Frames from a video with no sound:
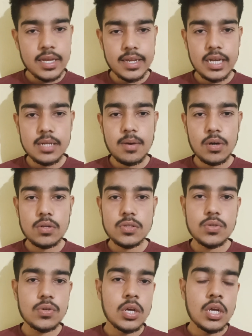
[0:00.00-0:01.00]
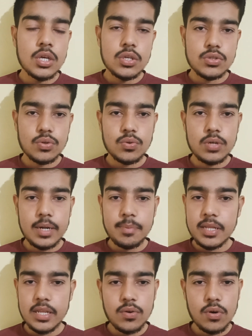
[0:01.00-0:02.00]
caliber also. So let
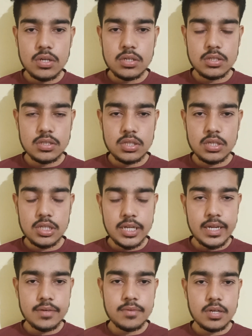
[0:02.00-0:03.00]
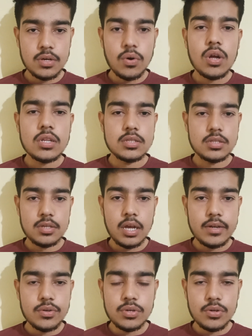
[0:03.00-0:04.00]
me recall the 10 or I
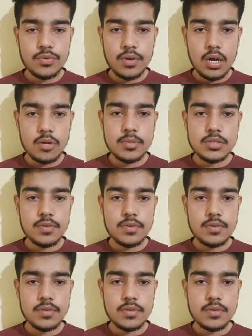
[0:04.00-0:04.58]
don't know how